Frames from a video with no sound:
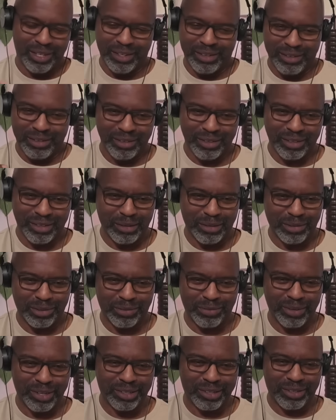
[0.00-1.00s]
can almost
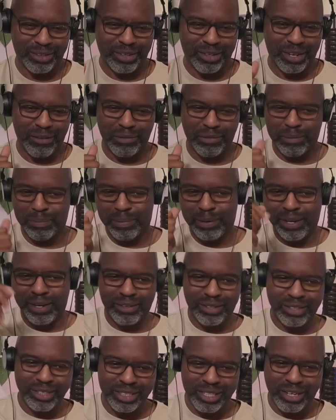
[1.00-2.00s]
rest on every play, or
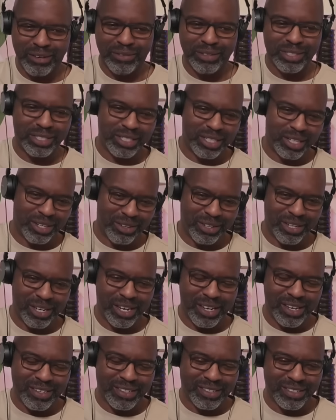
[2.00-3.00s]
at least every
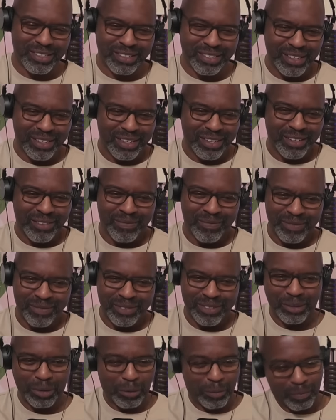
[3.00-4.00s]
series. And
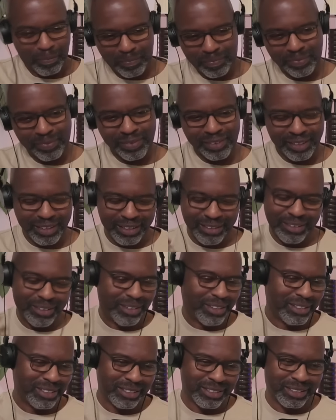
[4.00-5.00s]
so I don't know.
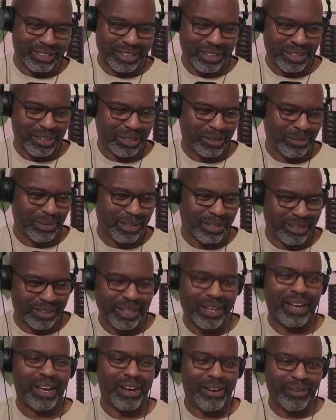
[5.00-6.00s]
It just occurred to me that
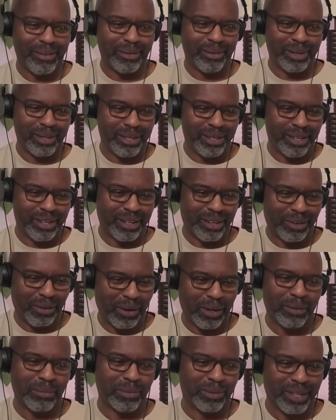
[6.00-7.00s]
how
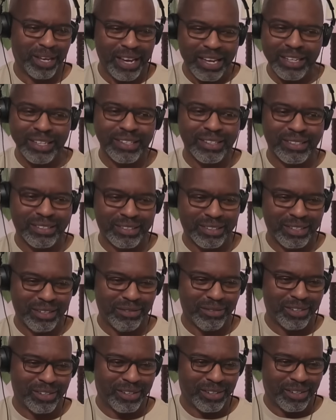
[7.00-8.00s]
incredible that is
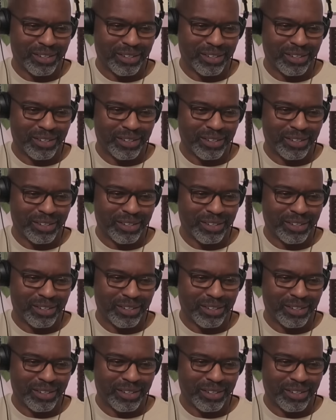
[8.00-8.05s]
even.